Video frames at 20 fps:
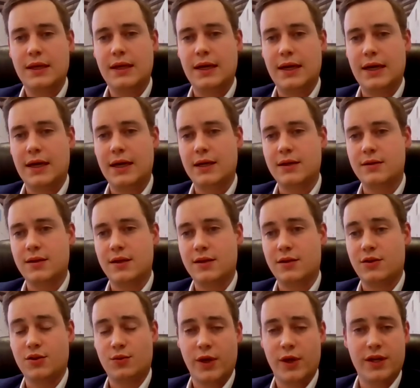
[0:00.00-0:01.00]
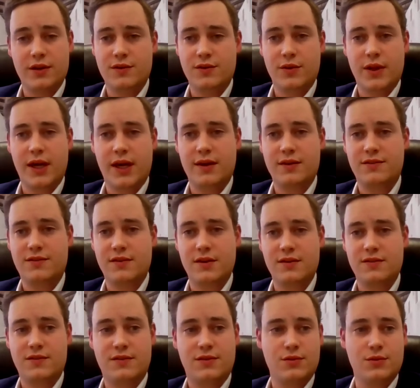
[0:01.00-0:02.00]
A good way to do that
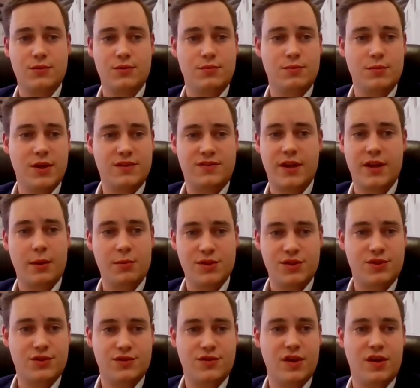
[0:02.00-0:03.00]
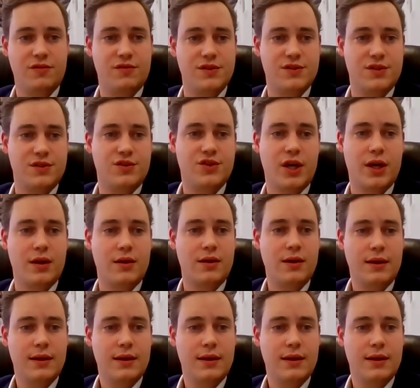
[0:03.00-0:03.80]
is to establish yourself as a chain